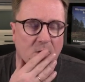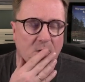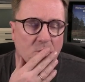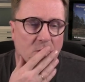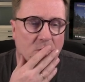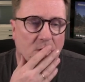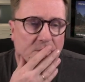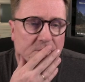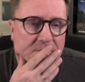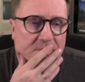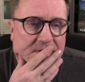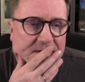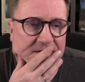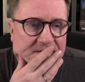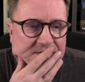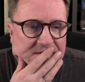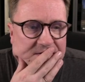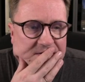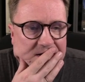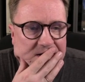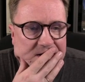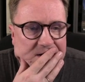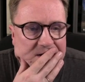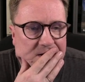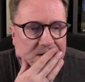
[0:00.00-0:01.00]
What we can
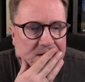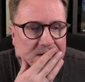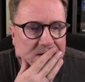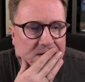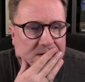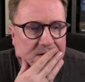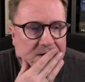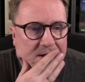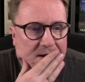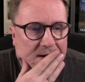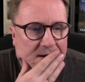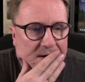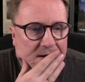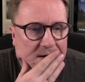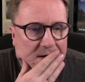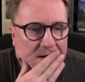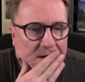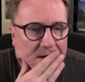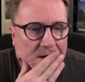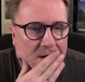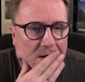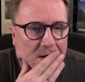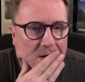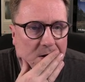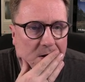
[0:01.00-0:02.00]
see here that,
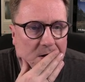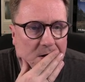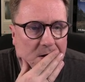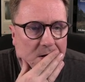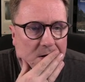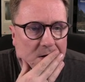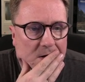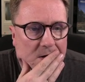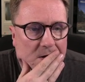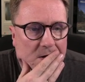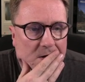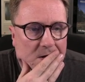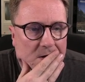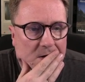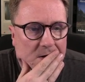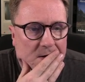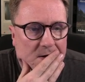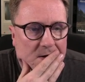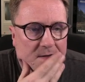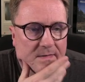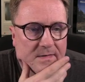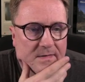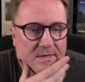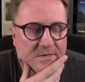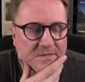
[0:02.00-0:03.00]
huh,
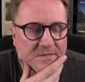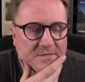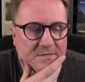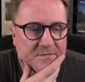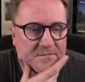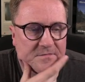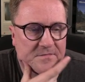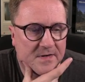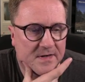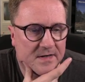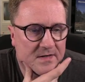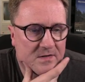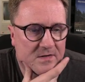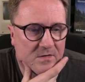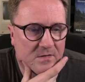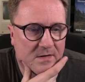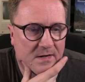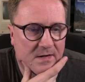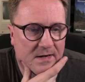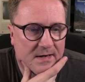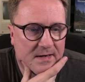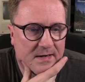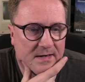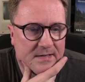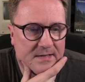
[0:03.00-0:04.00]
there's a file
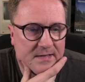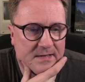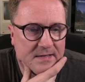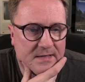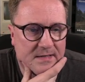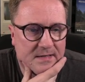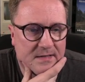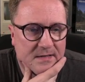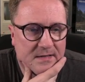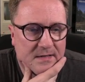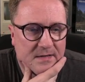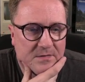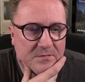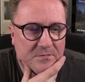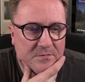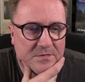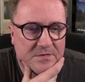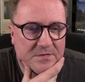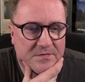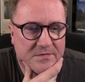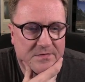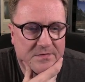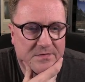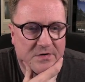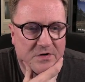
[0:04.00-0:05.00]
called ID
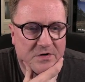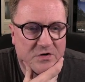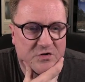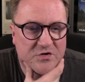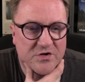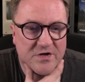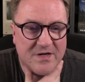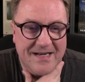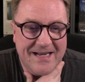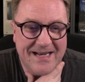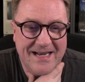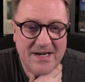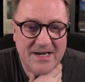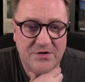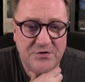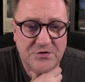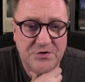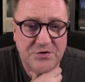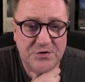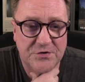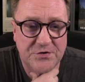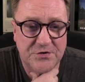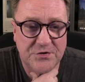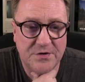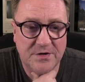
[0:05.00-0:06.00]
with is an
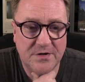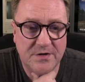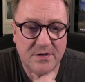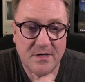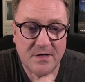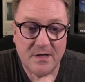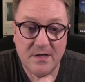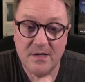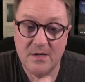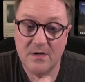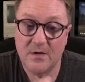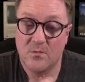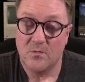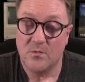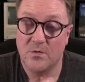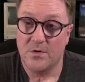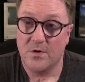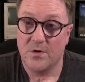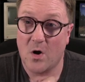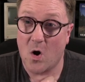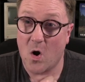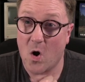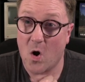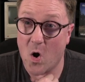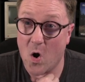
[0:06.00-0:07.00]
integer
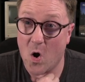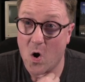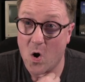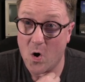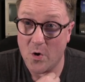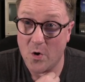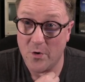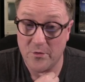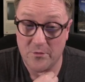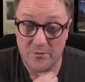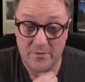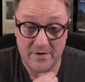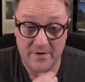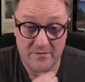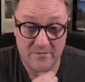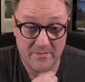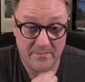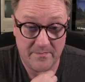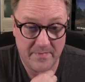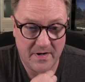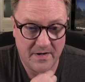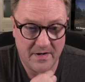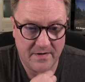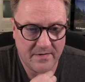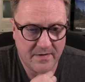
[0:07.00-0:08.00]
with auto
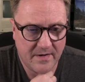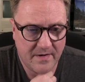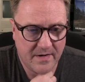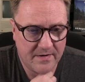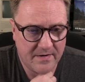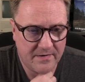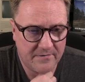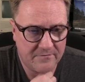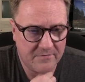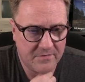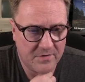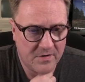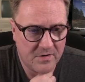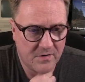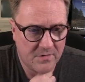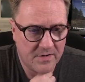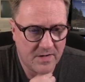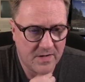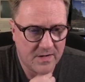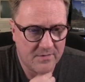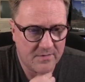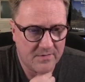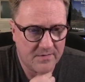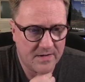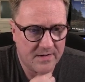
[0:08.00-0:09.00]
increment. And if we go
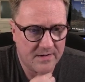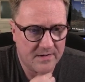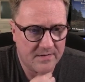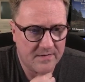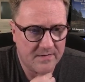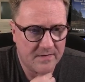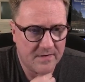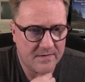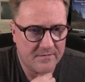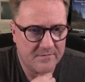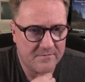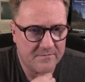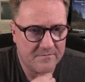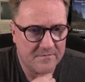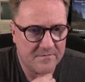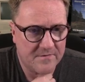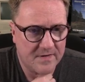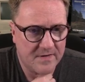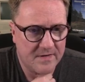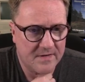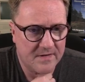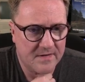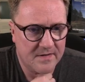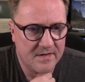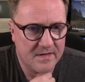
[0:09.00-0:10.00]
down and
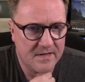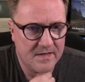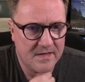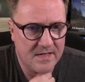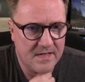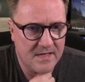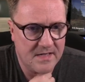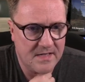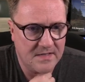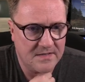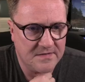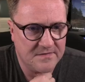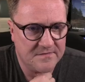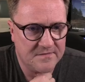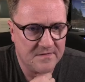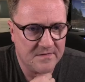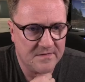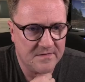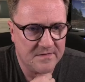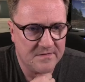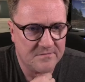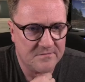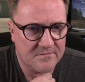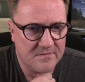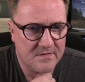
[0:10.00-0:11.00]
find the keys on
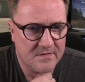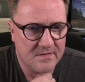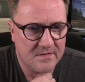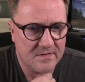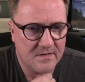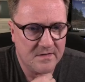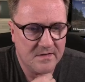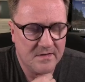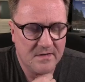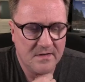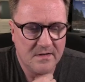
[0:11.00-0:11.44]
this one,